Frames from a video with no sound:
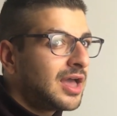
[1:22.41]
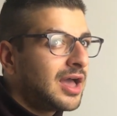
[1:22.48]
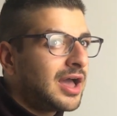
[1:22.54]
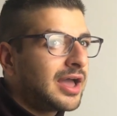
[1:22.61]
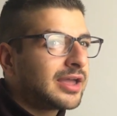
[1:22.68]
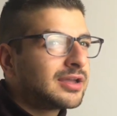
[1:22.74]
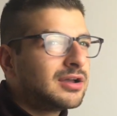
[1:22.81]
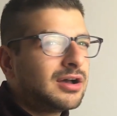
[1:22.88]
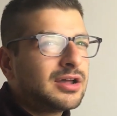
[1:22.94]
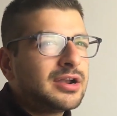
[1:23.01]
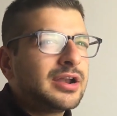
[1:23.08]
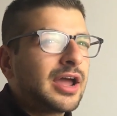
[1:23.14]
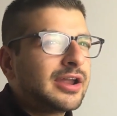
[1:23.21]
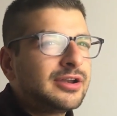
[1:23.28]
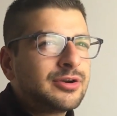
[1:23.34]
I got
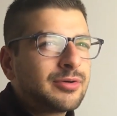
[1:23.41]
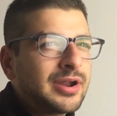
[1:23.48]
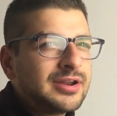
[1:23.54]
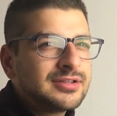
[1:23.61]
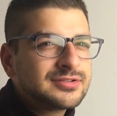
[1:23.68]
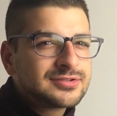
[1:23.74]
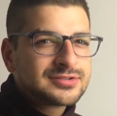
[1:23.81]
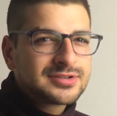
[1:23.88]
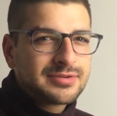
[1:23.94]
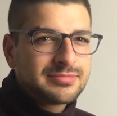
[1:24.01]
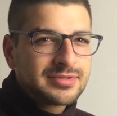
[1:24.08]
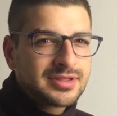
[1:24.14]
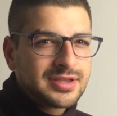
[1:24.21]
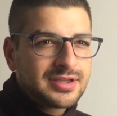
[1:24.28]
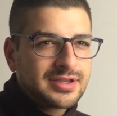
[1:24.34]
9 credits or
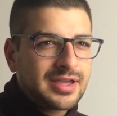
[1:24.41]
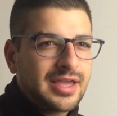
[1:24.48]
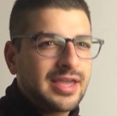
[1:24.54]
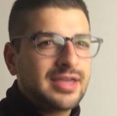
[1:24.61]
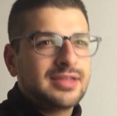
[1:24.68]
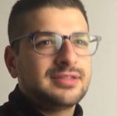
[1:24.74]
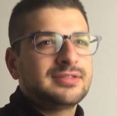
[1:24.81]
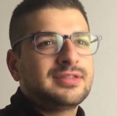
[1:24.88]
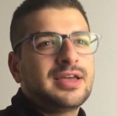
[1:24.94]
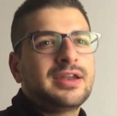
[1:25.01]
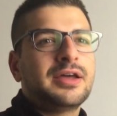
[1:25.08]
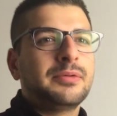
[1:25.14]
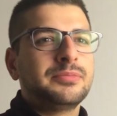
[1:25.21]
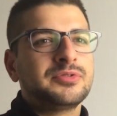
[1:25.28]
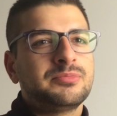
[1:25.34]
something, and that
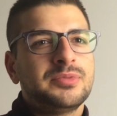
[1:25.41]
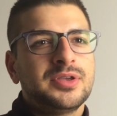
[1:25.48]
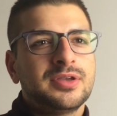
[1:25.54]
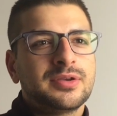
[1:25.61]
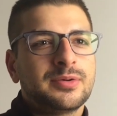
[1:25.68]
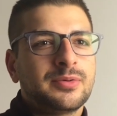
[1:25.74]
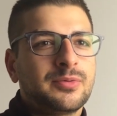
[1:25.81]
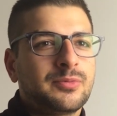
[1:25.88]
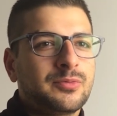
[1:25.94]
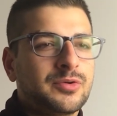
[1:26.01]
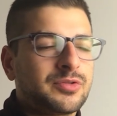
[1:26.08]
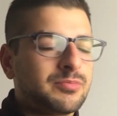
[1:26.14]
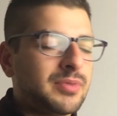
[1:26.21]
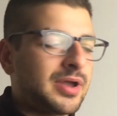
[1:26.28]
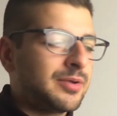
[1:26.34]
helped me
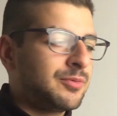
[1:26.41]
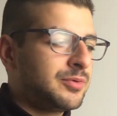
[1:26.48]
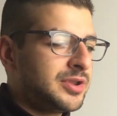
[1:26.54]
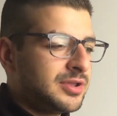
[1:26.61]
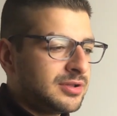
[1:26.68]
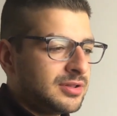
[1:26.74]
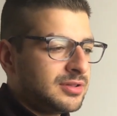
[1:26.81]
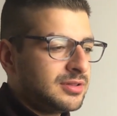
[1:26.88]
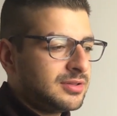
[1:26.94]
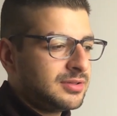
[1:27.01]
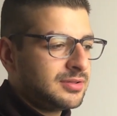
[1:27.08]
with my real